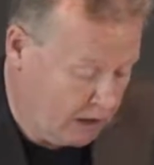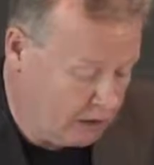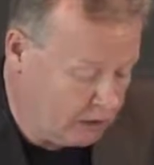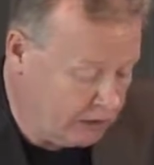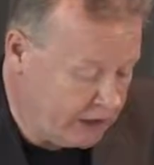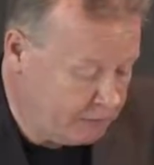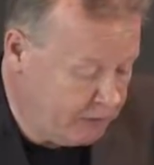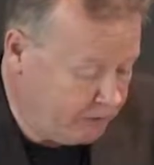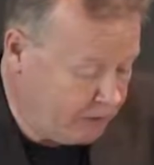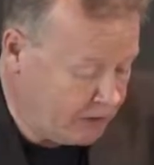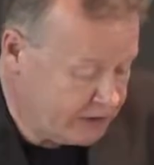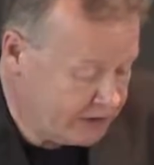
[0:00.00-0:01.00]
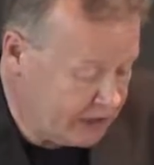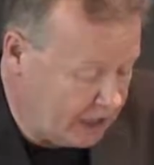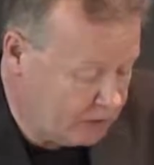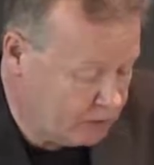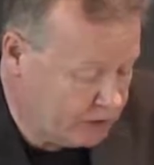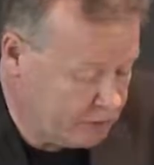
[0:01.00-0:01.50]
So let me first
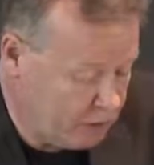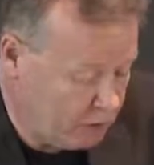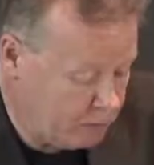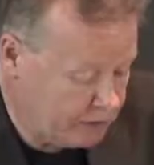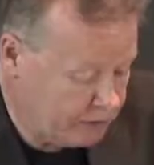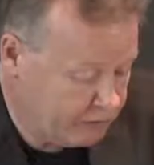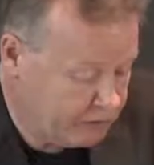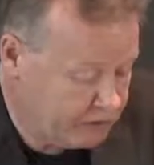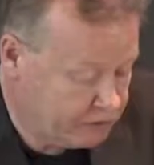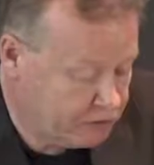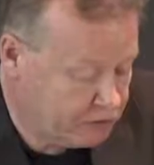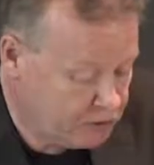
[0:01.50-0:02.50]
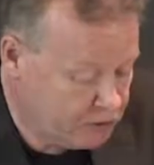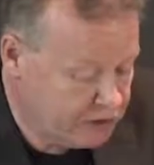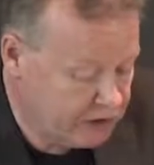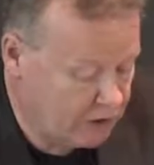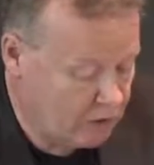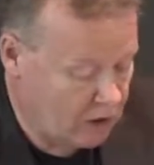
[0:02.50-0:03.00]
start with the purpose of
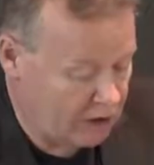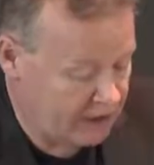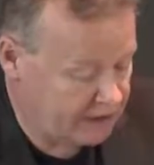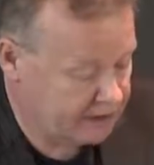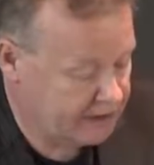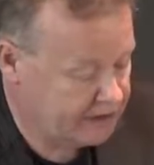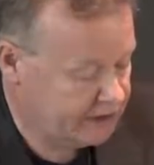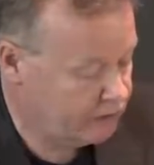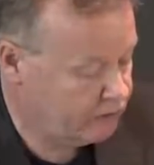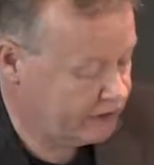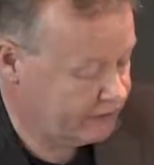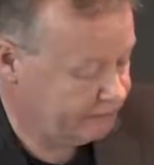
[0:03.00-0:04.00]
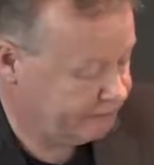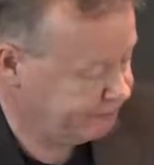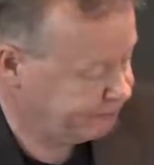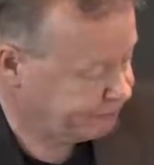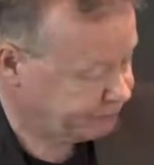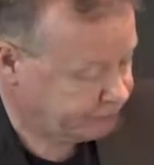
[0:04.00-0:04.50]
introducing work entities in RISM.
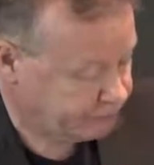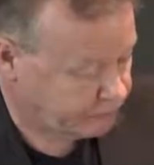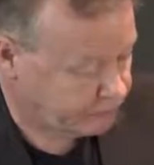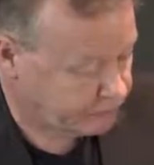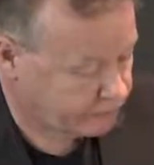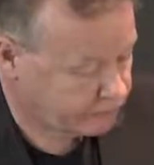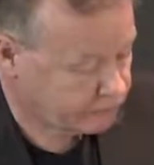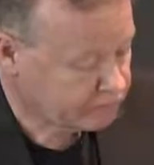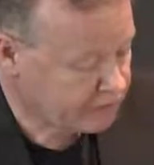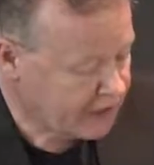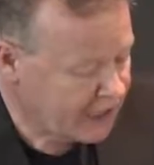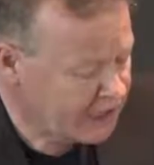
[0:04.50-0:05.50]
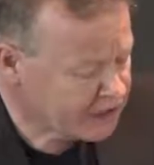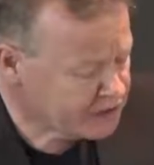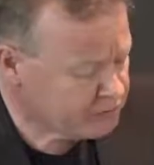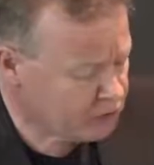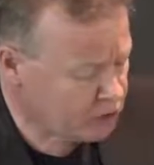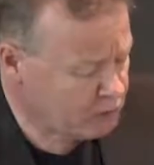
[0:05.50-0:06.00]
As
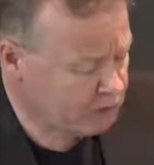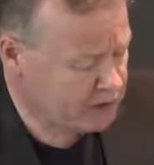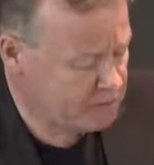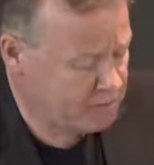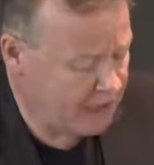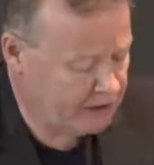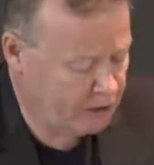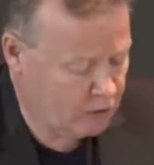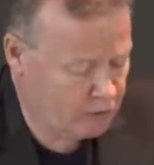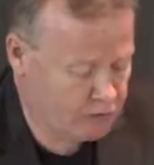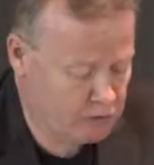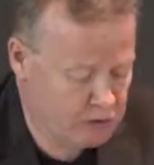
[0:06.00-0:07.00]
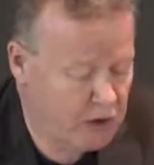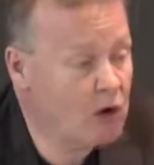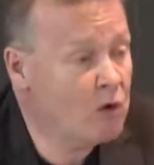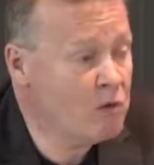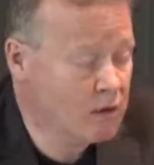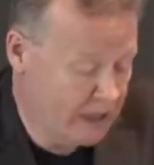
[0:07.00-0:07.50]
probably many of you
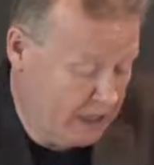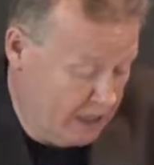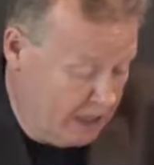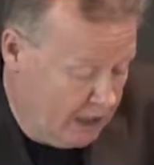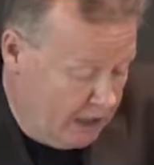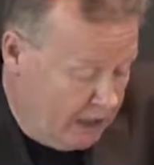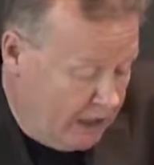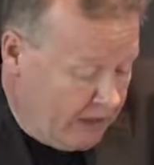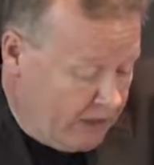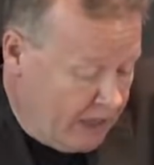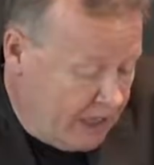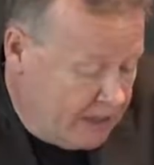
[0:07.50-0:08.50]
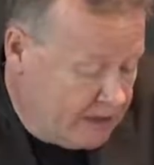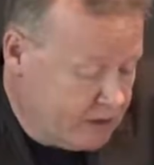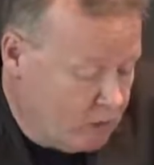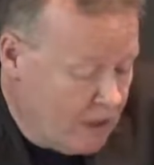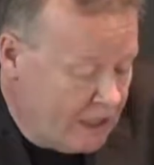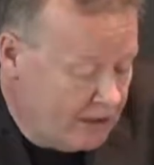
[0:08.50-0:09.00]
know, there is a
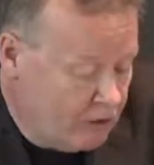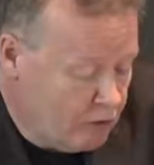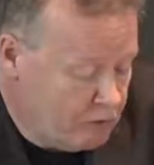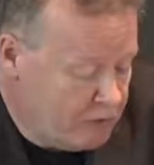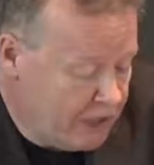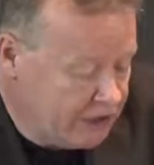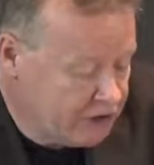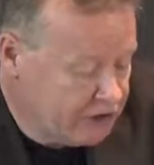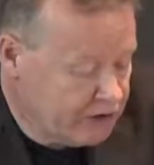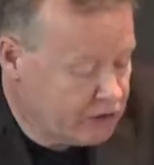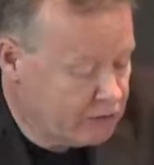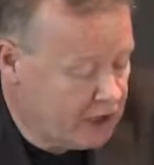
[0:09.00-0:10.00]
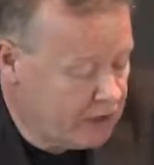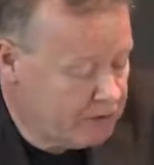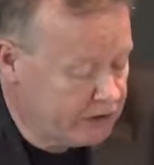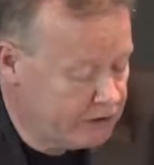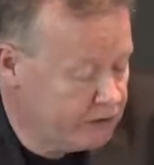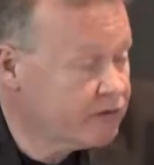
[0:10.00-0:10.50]
well-known picture
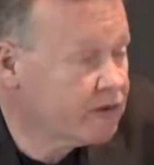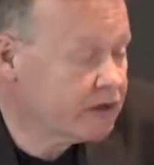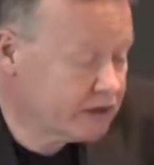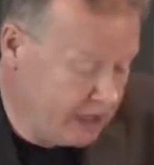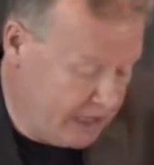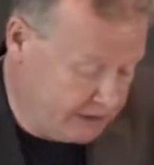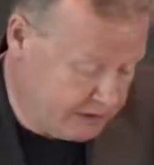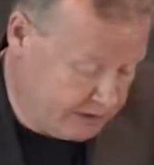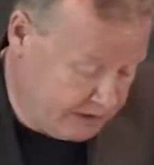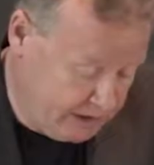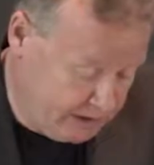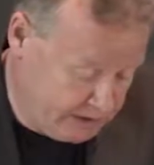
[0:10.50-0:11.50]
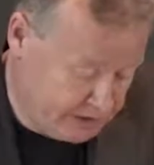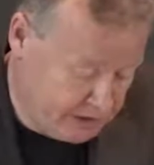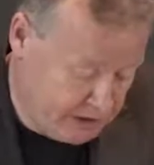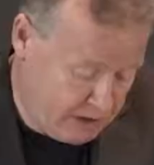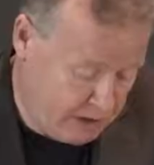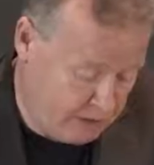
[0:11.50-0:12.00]
describing different entities
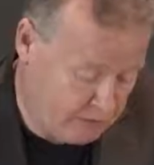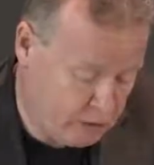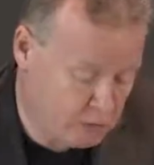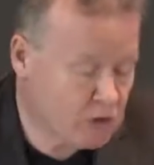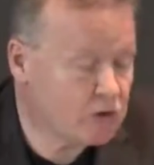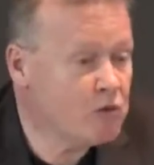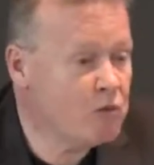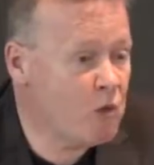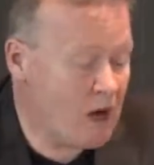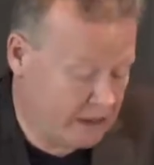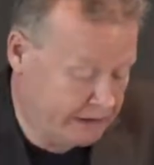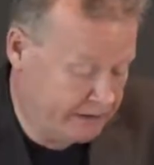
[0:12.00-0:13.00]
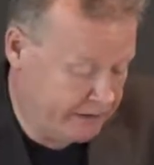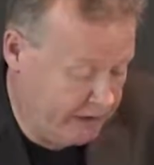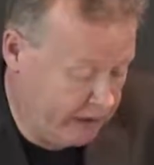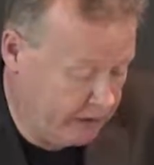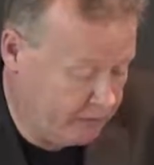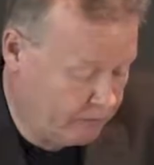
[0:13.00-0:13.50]
from Group 1
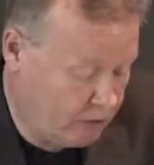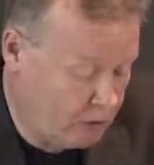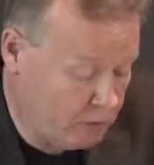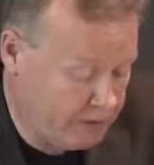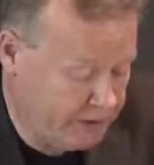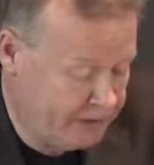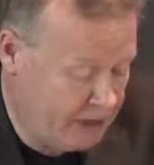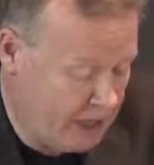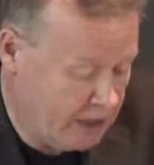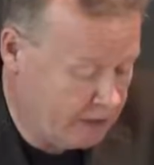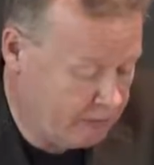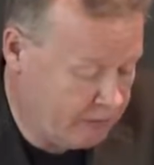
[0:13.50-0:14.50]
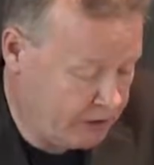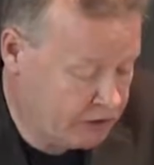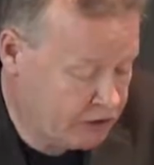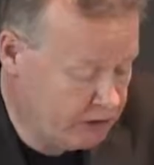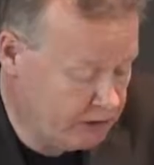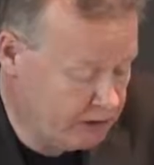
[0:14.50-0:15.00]
in Further, the
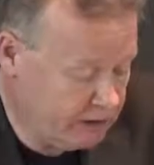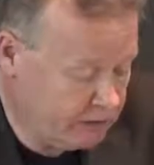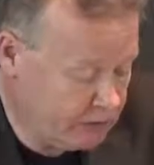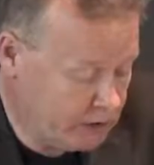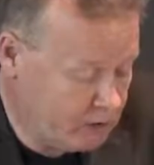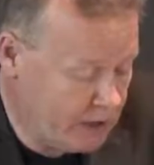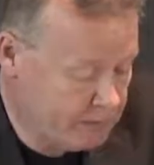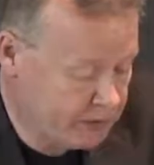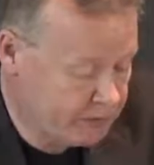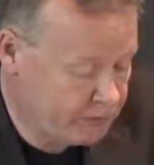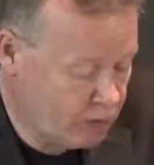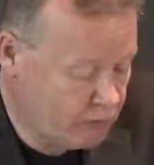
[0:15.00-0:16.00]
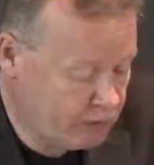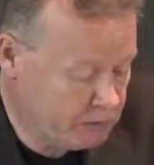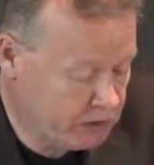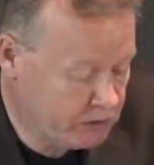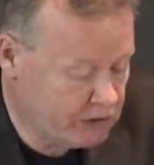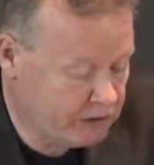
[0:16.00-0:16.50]
functional requirements for
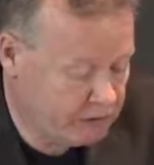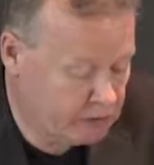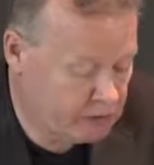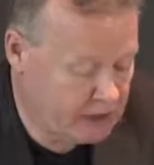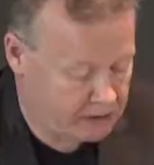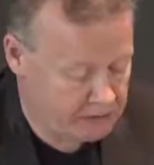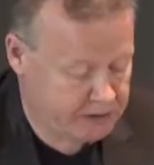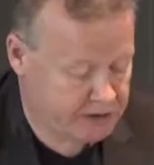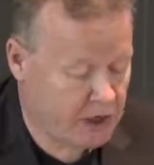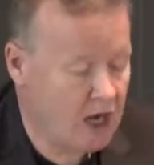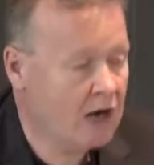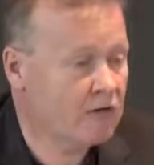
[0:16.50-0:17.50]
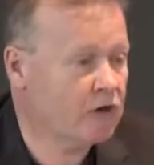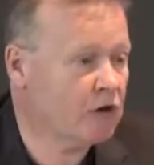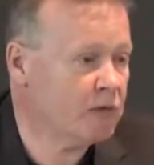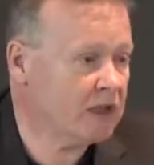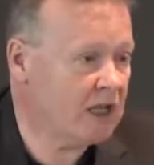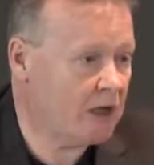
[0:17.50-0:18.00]
bibliographic records
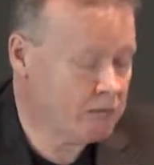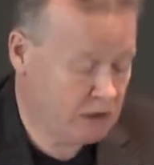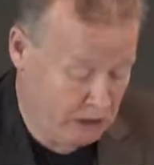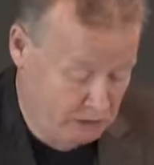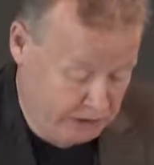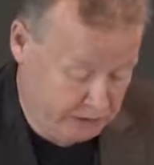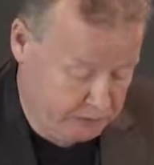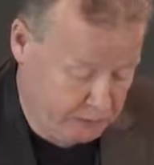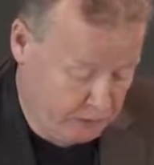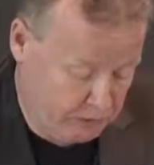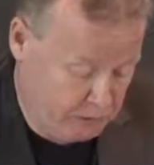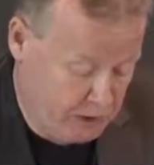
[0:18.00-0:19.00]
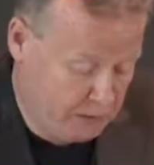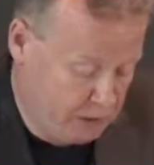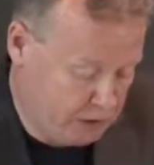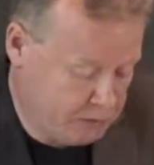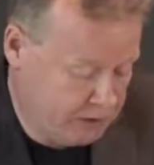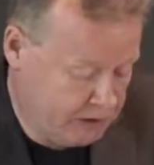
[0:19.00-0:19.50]
from a librarian
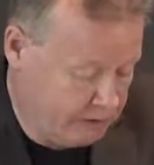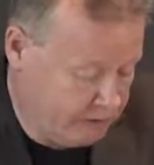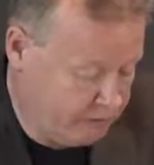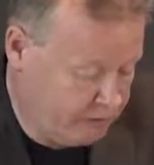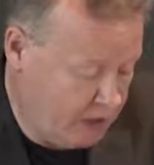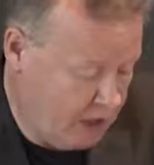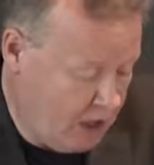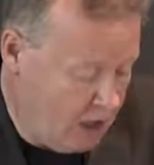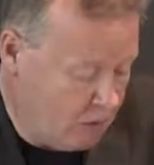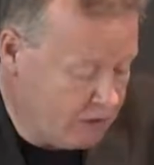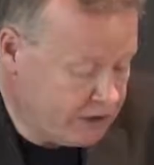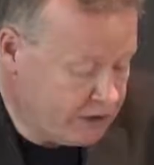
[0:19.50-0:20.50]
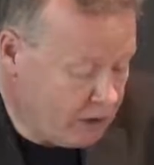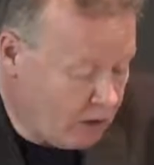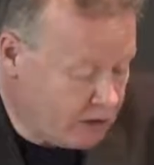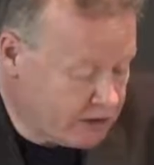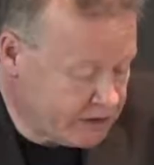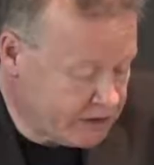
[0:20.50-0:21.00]
perspective, which is
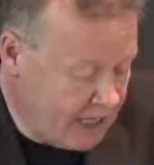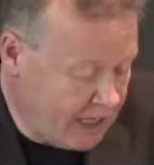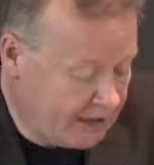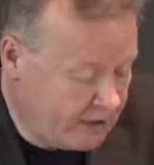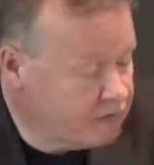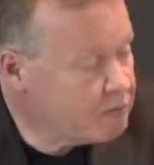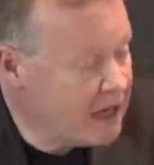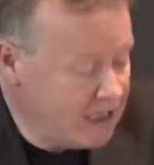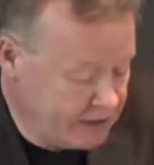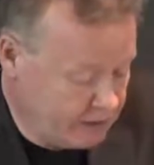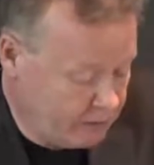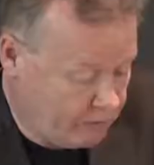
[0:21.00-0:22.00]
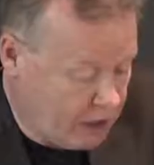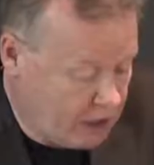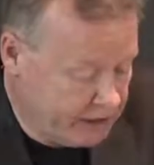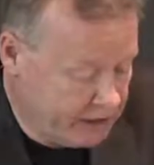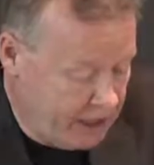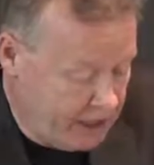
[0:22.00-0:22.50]
also the active basis of
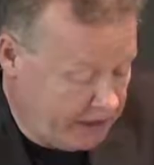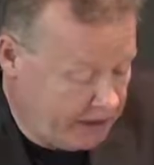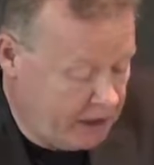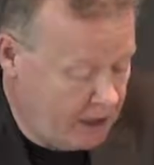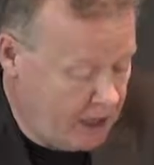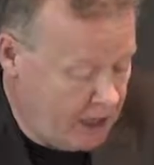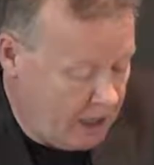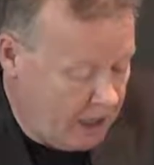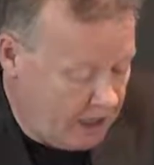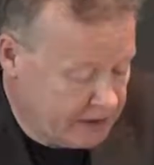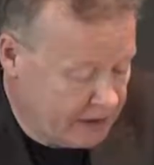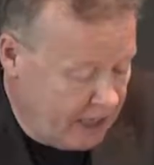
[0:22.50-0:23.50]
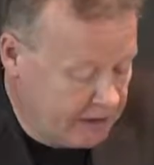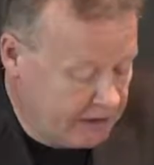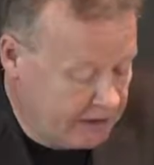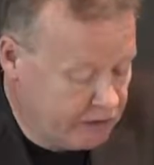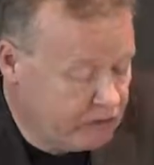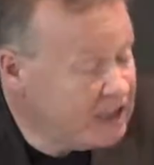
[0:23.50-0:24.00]
RDA as an
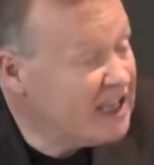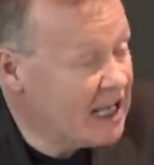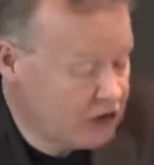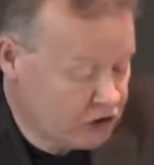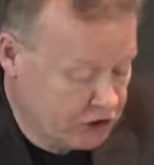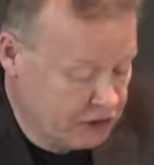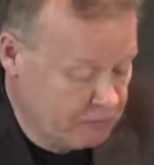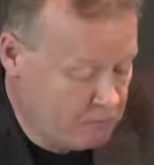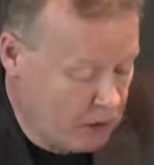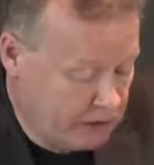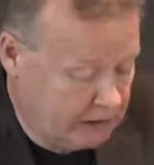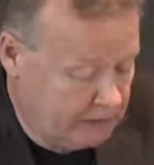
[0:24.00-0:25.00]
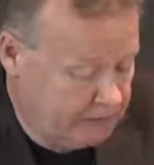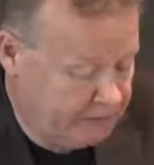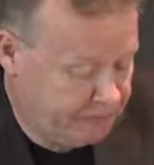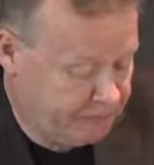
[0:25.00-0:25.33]
entity relationship model.